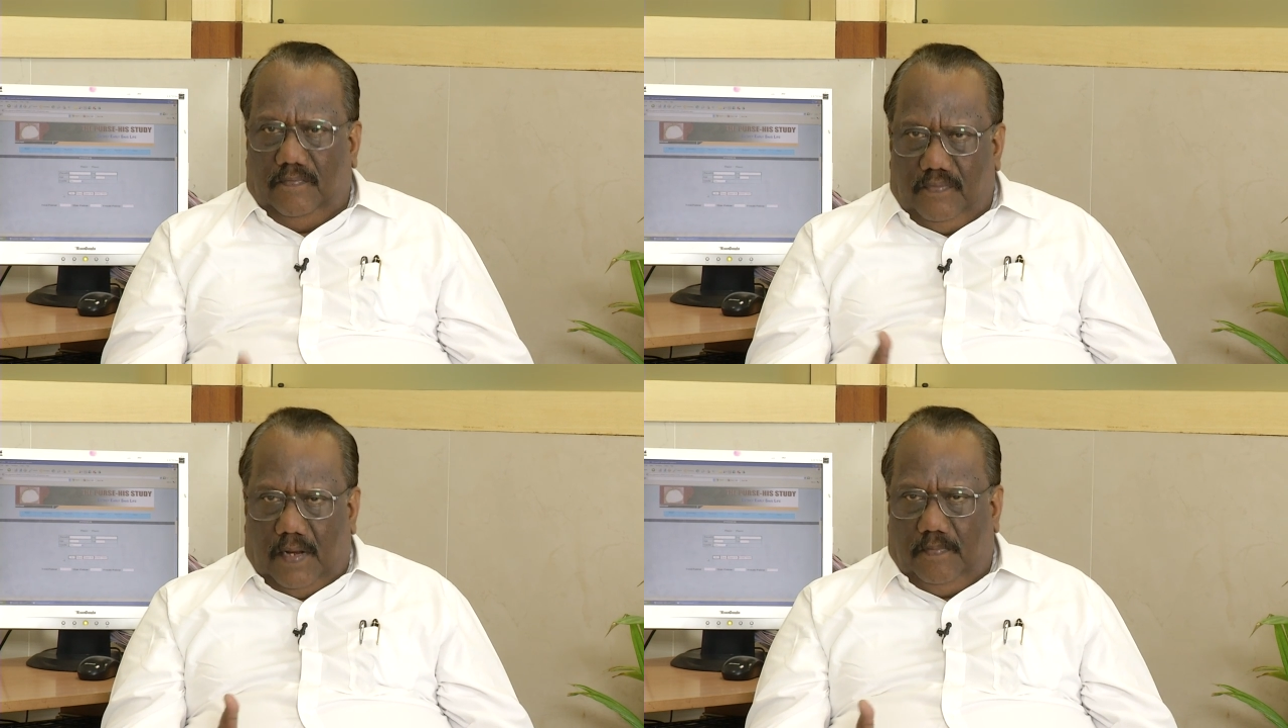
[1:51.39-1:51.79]

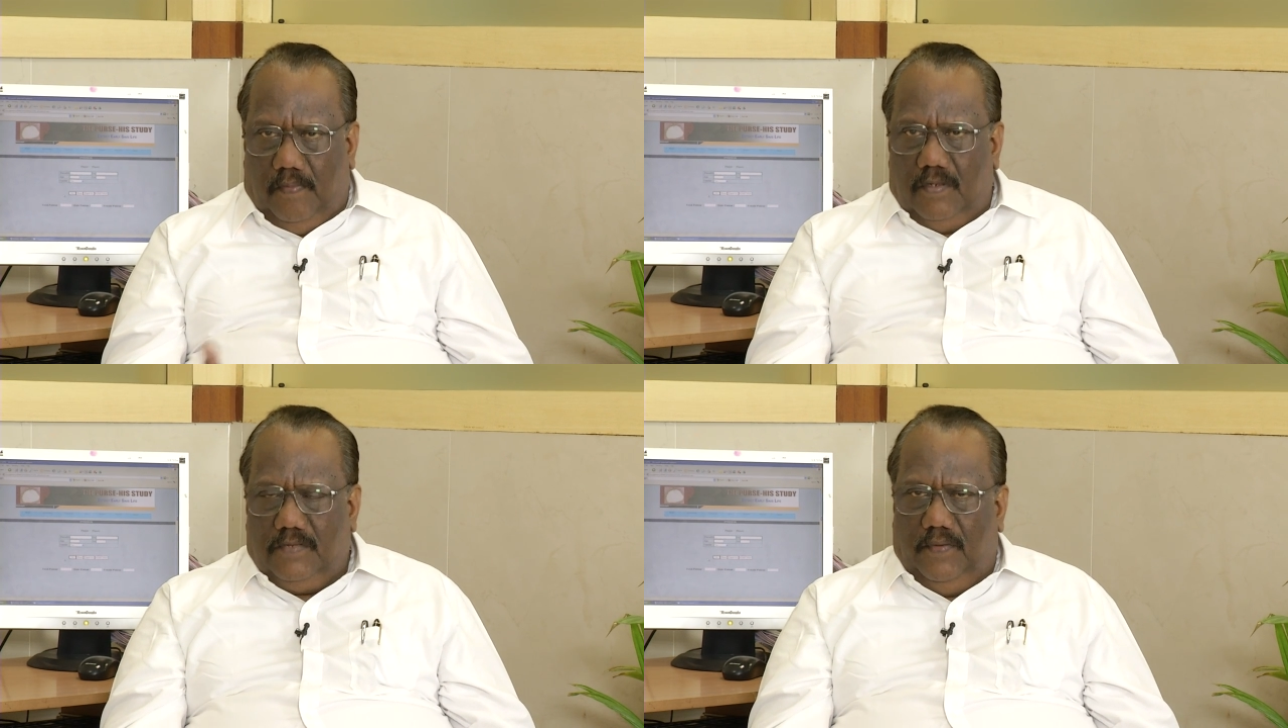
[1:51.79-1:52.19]
of
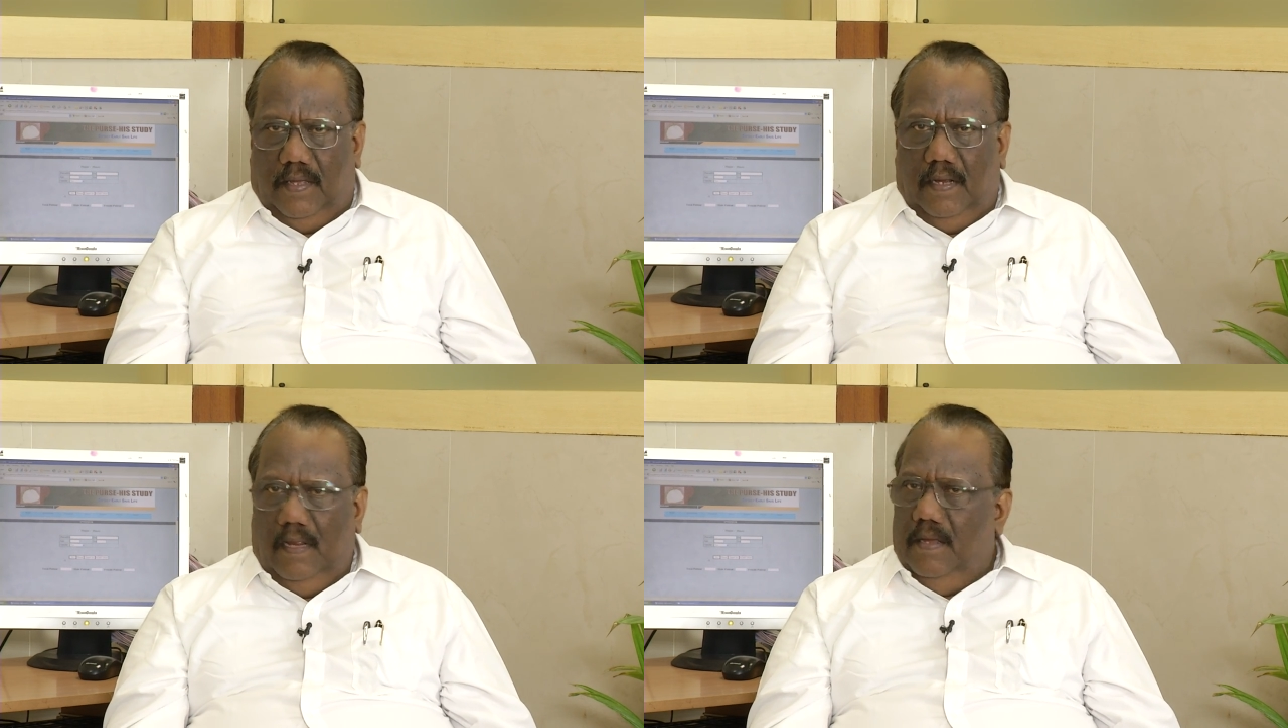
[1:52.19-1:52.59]

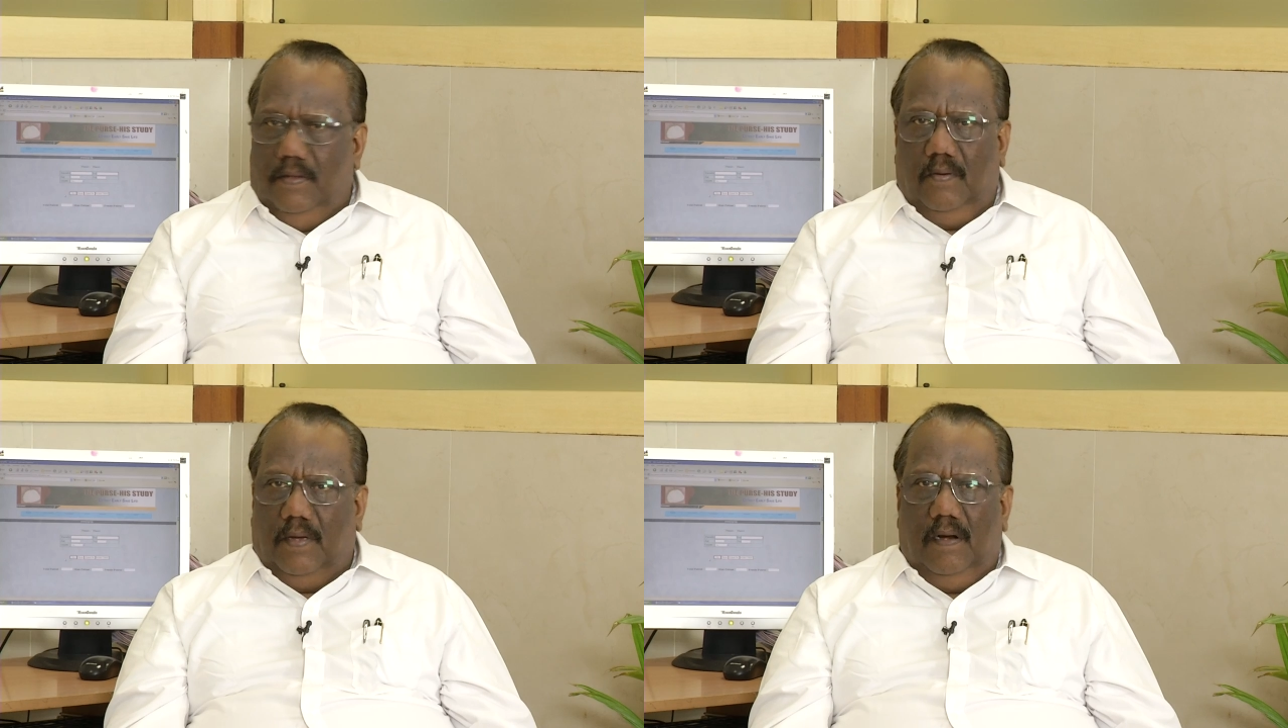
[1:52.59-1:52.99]
atmosphere,
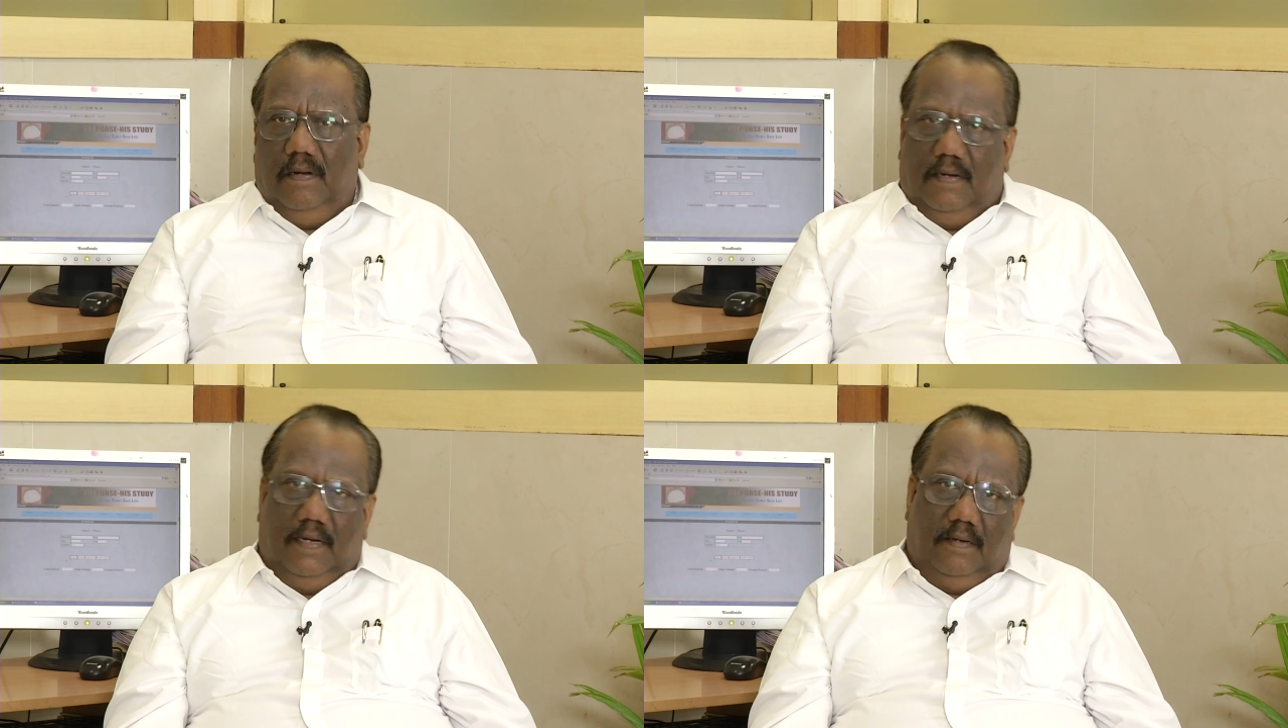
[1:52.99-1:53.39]
you
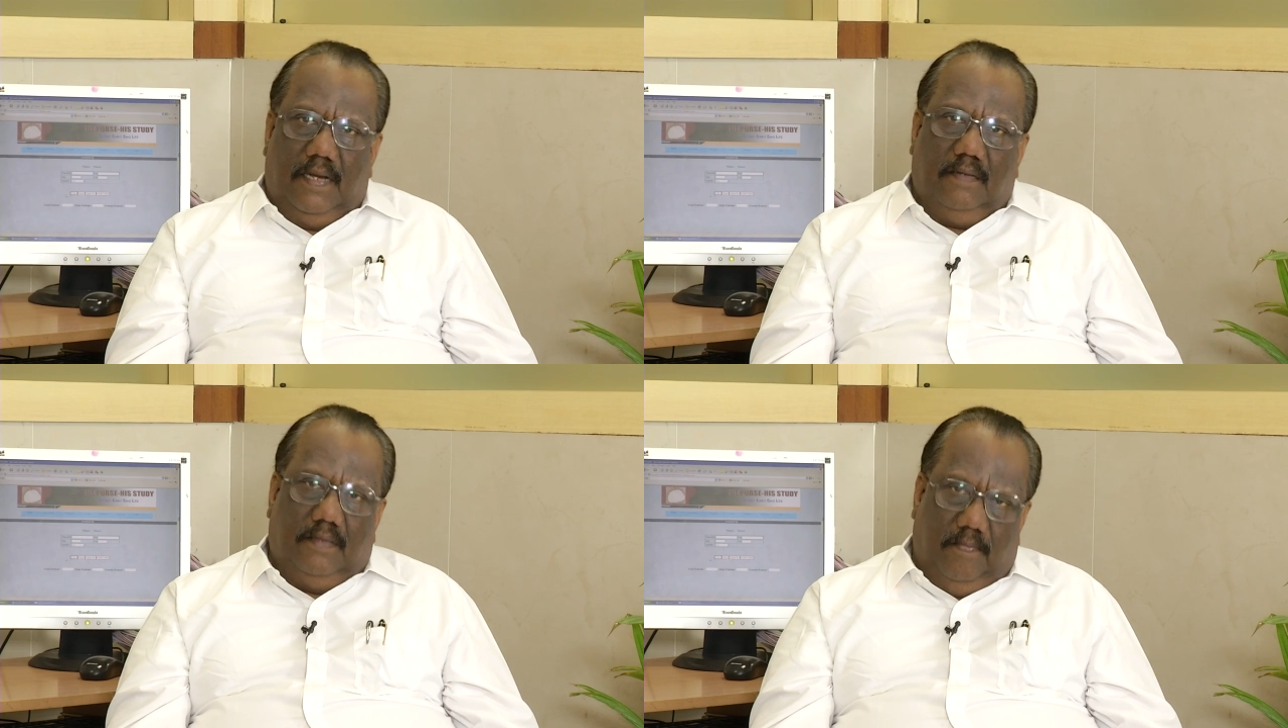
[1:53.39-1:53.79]
cannot
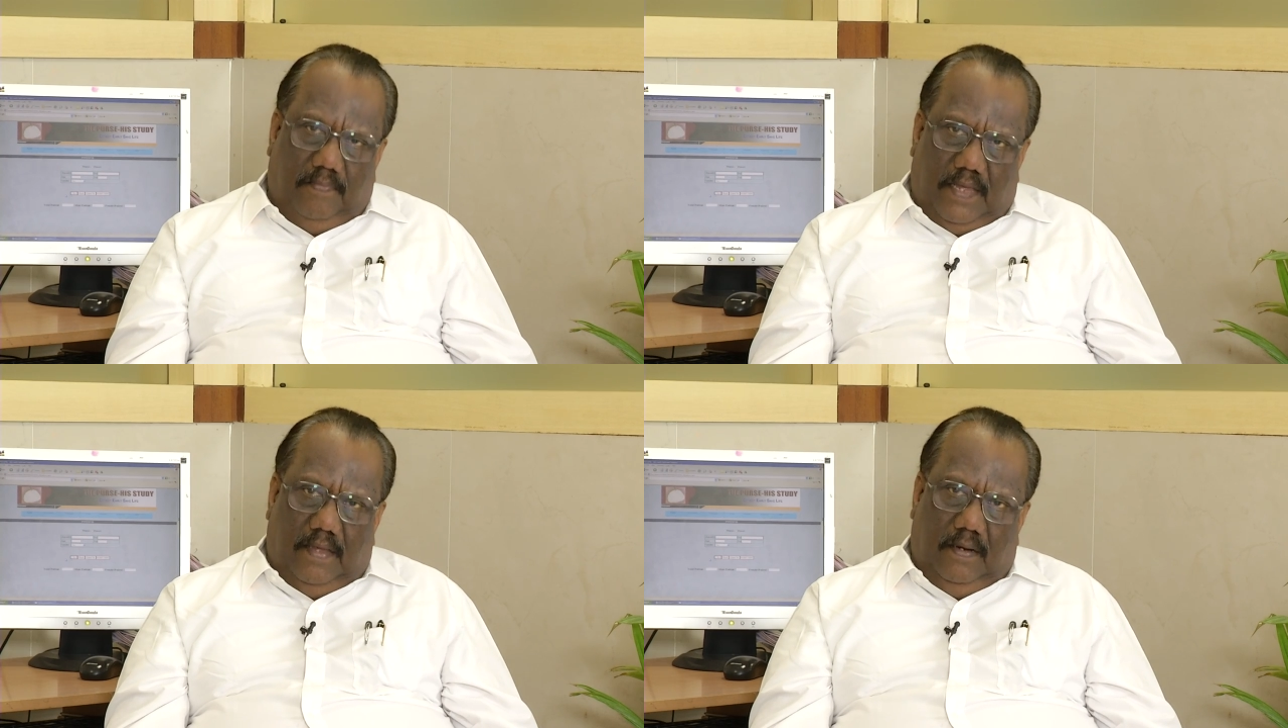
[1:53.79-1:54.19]
take them there.